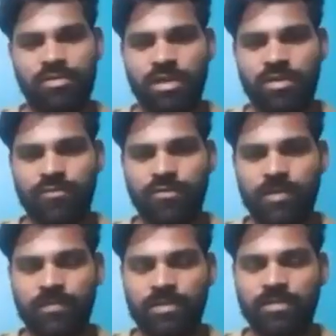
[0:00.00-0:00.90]
It will
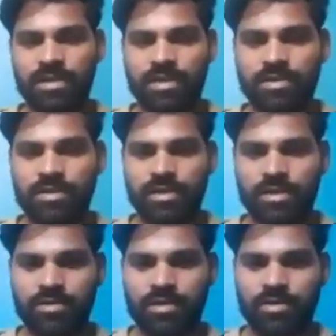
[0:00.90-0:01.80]
repeat, but it
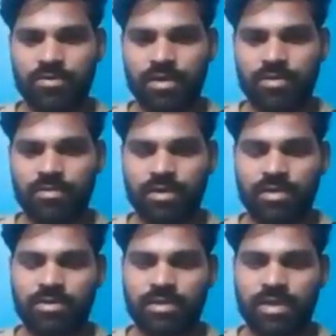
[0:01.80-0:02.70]

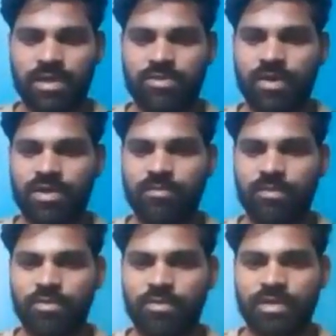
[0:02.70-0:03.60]
takes quite
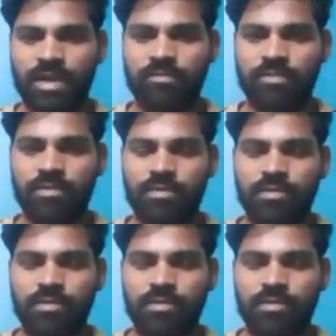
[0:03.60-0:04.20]
amount of time.